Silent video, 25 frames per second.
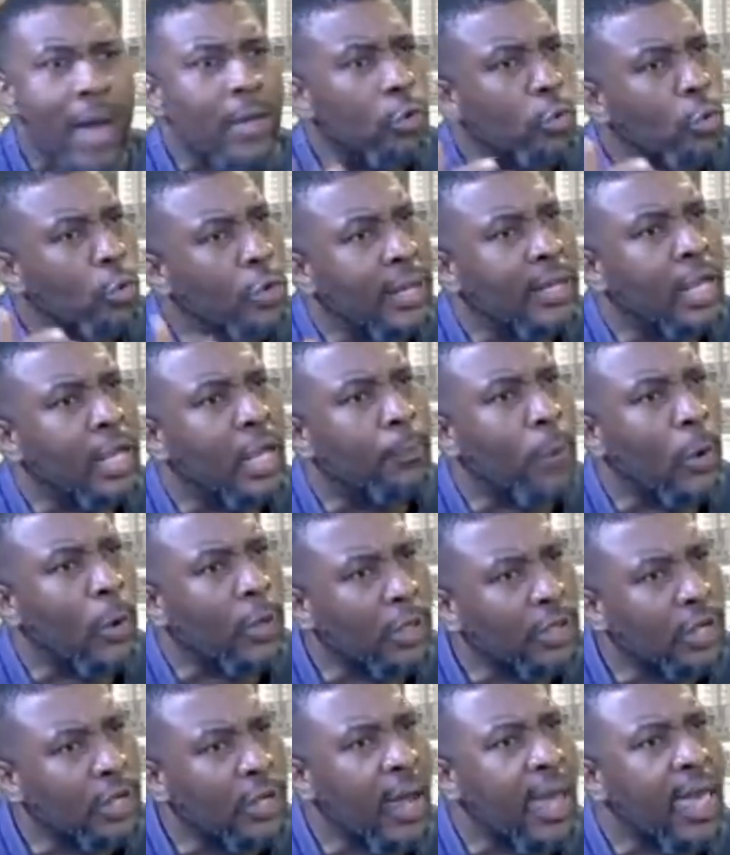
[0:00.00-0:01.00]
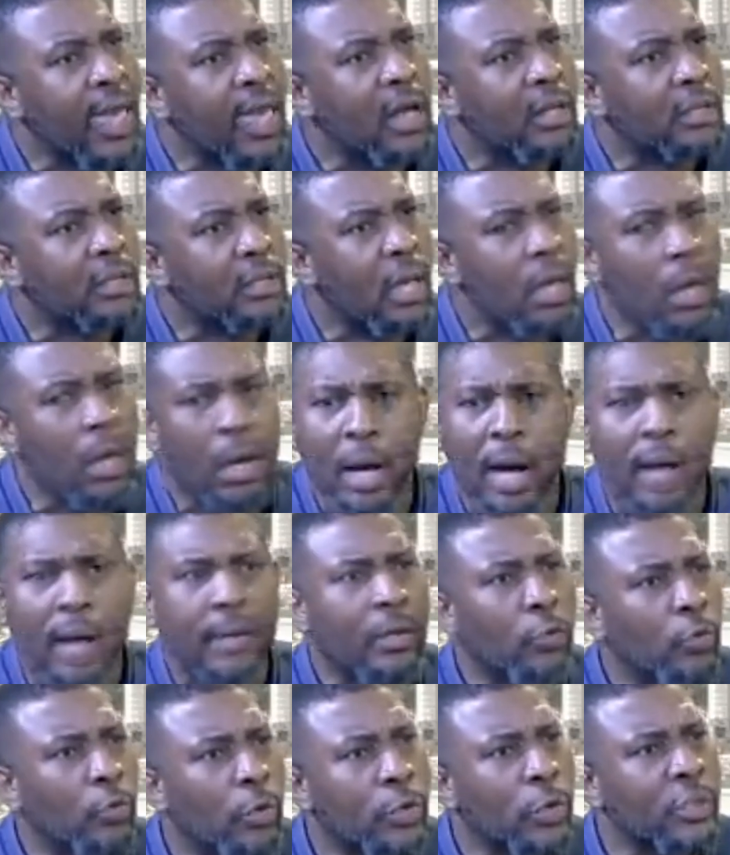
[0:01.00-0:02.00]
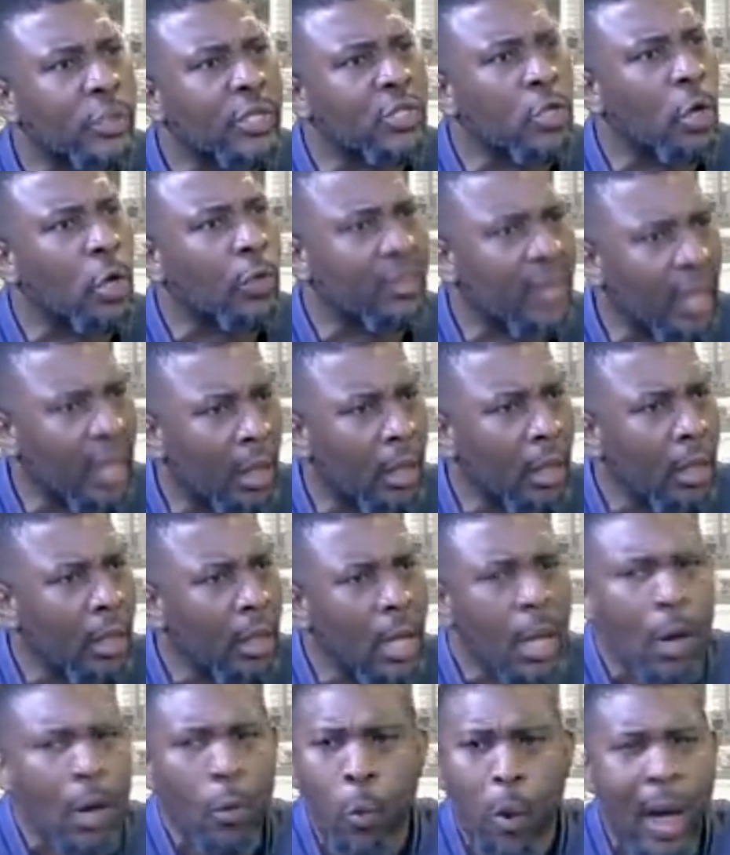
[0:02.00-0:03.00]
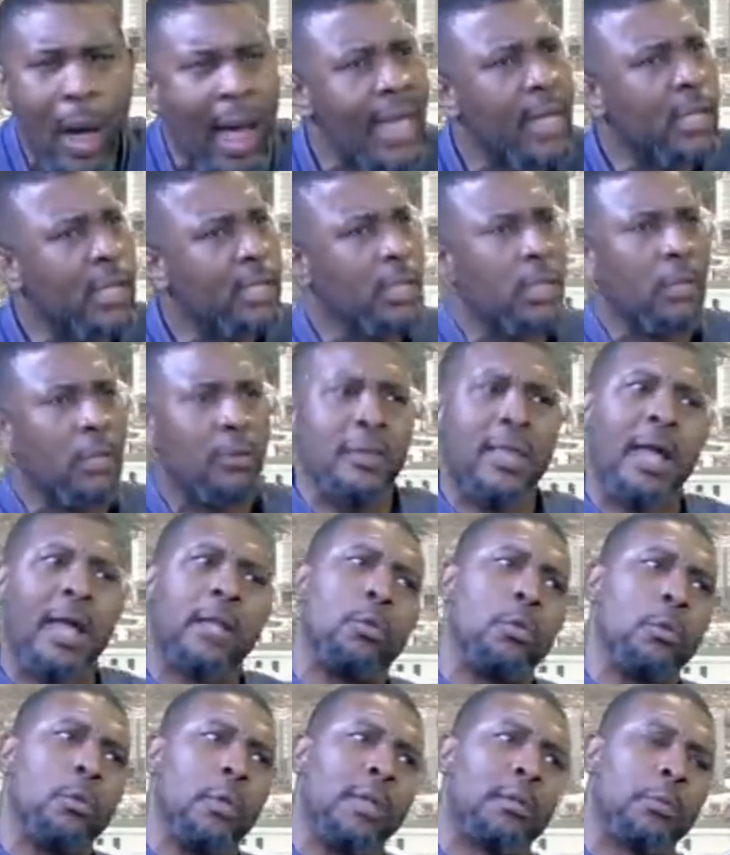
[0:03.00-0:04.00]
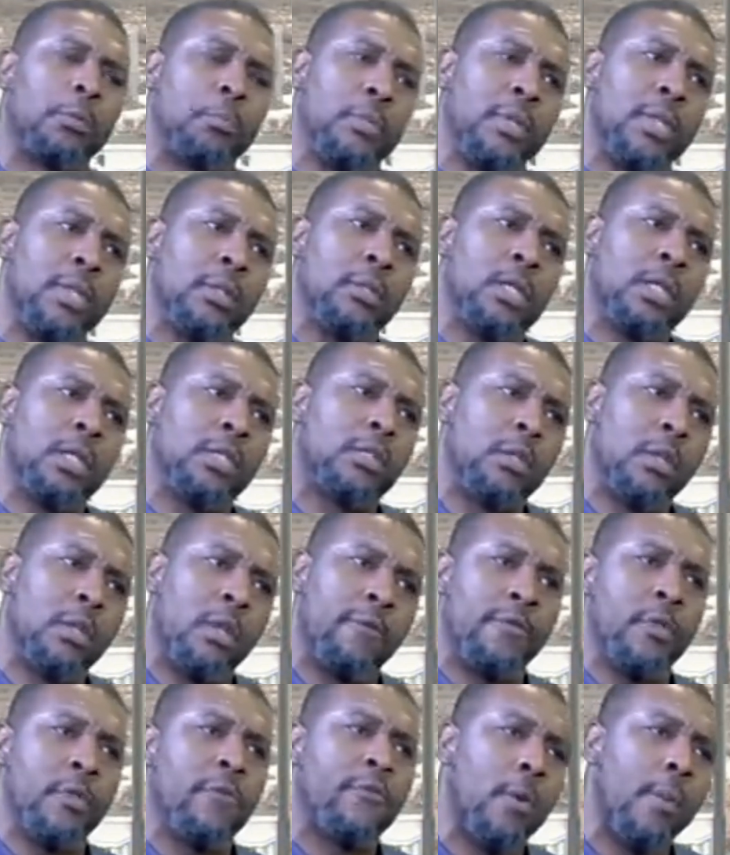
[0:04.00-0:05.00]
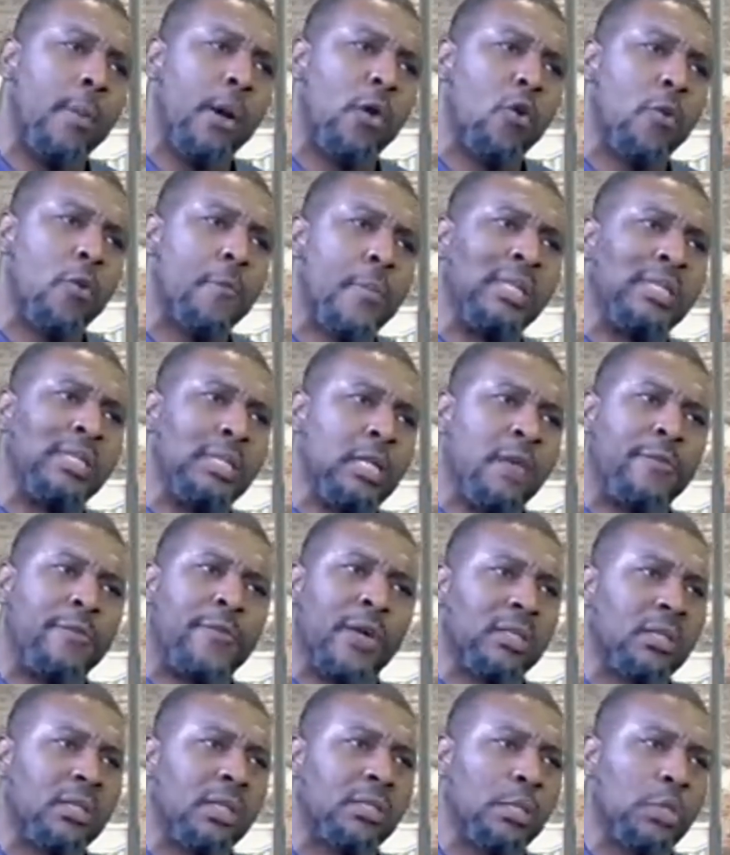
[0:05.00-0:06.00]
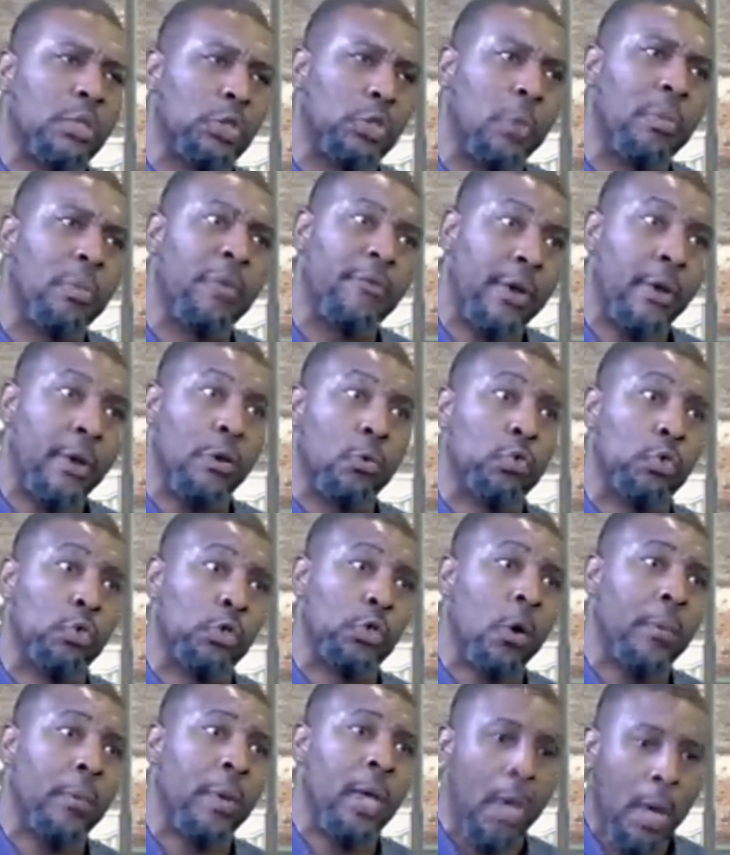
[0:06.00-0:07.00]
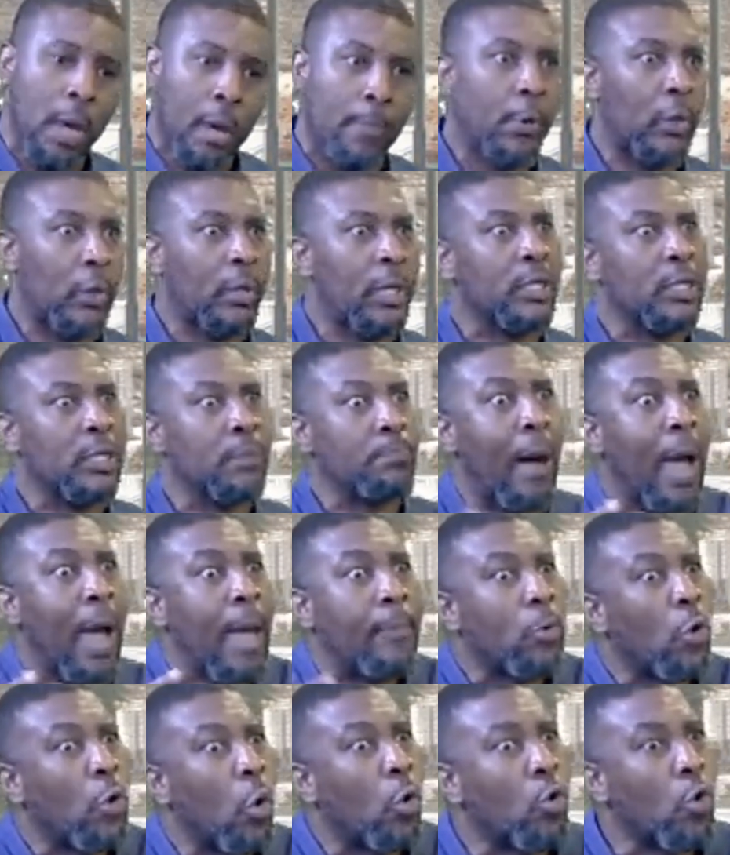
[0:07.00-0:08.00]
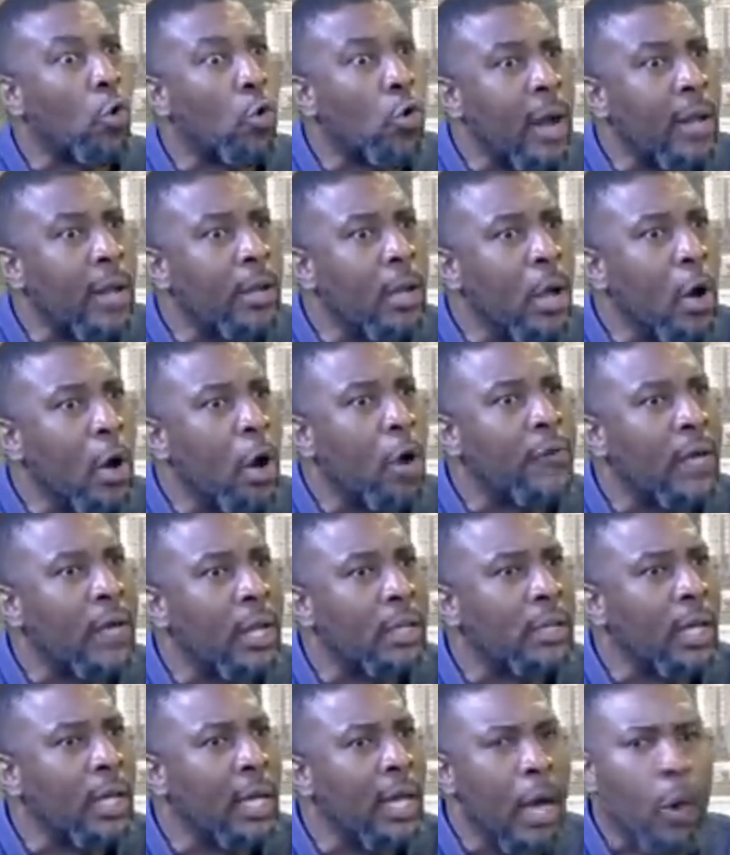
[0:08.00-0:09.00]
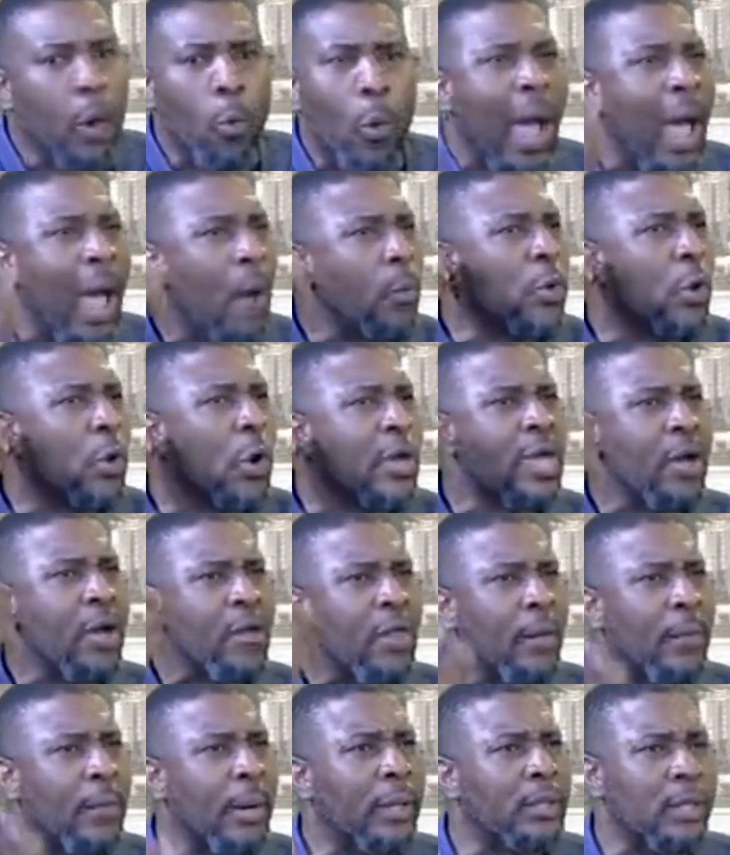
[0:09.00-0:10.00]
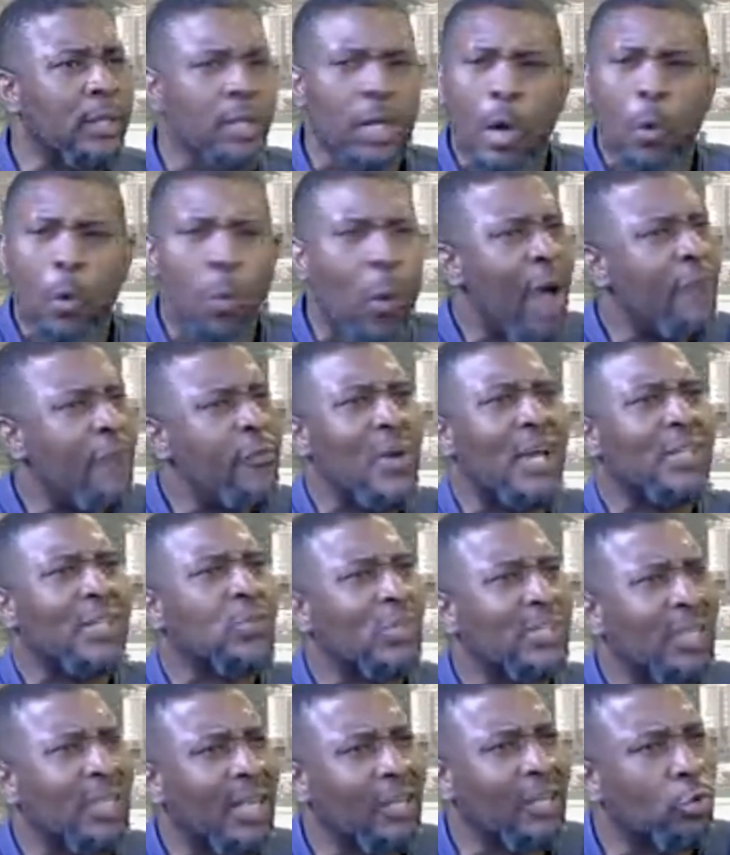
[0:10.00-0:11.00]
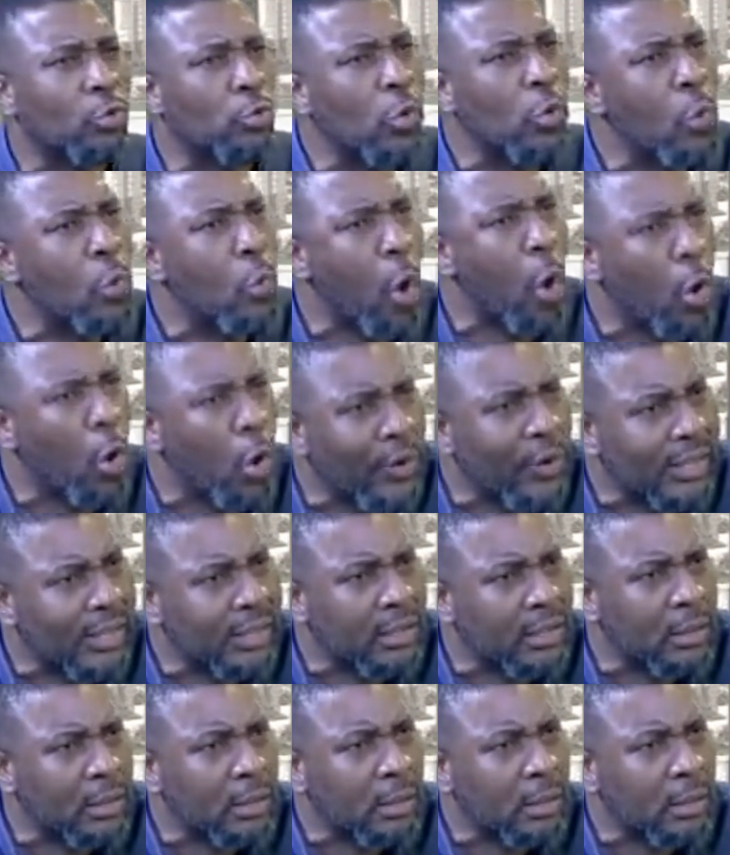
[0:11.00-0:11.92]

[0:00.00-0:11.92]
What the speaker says: doing an 8-point agenda? Healthcare and education is not there. Why is it that the former government did a fantastic job, a very good job, brought out this Bible or Quran of healthcare? Why are we not hearing about it? Why have you guys not started doing work on it?